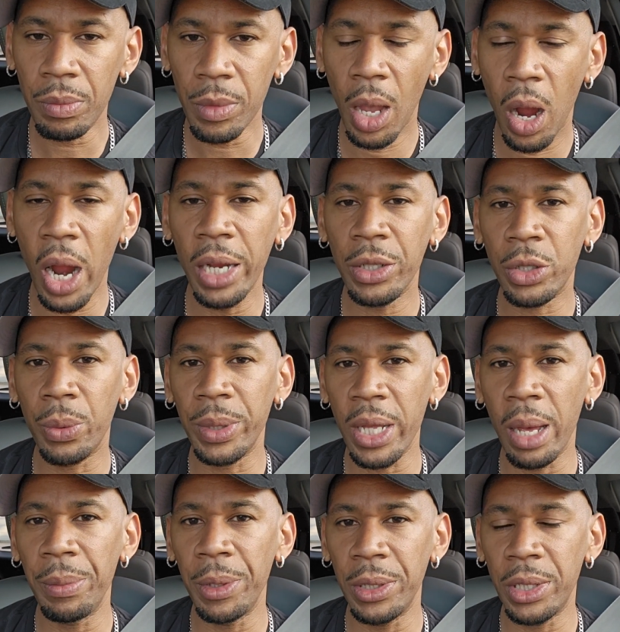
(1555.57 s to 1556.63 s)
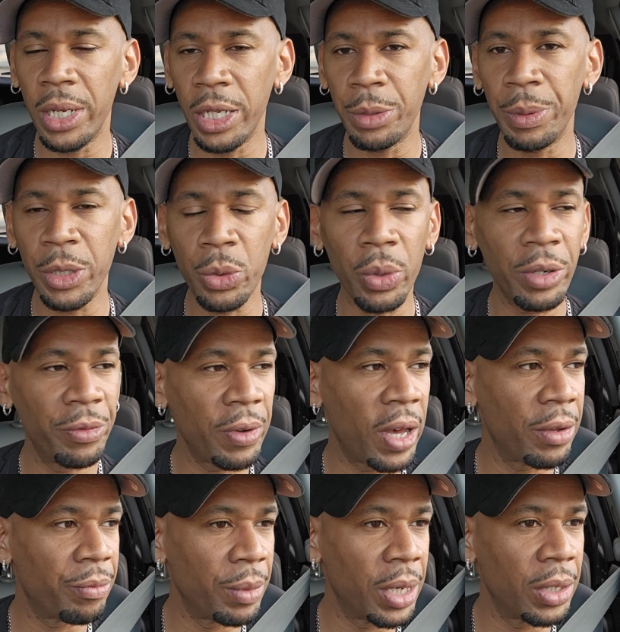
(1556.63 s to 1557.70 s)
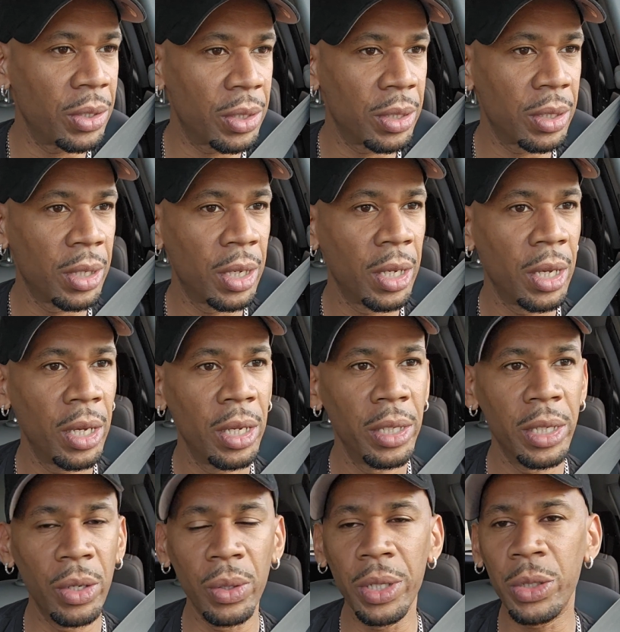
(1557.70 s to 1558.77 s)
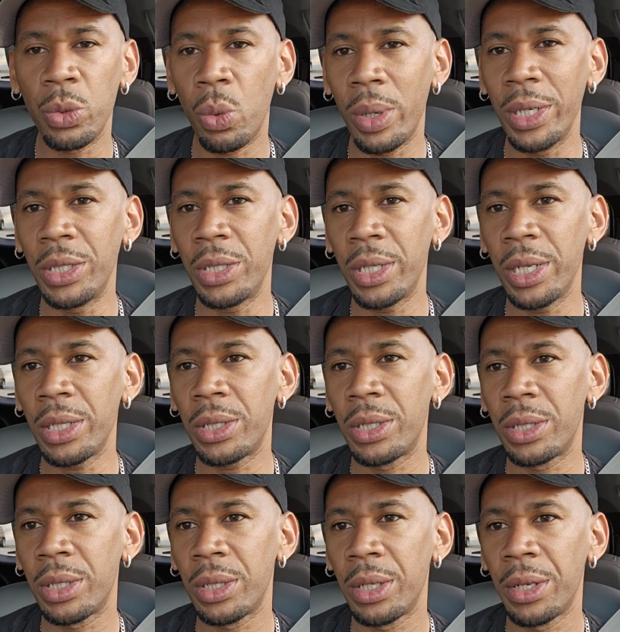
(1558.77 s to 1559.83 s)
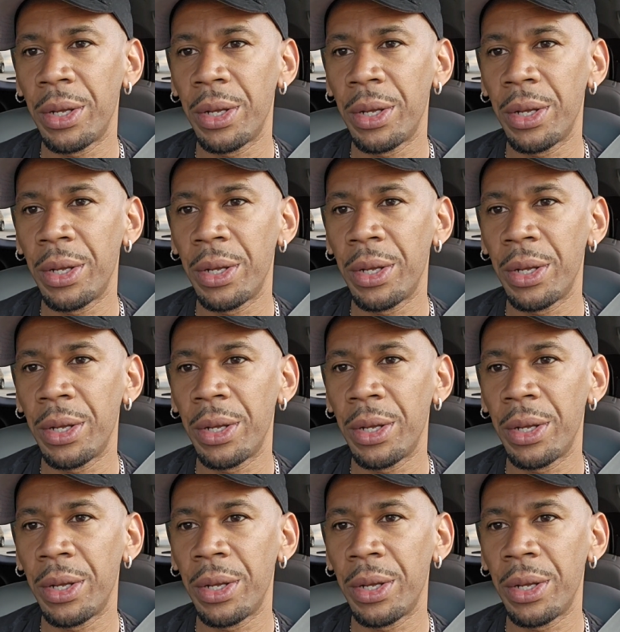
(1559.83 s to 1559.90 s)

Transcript: All right, so with that being said, it's been 25 minutes, nearly 26.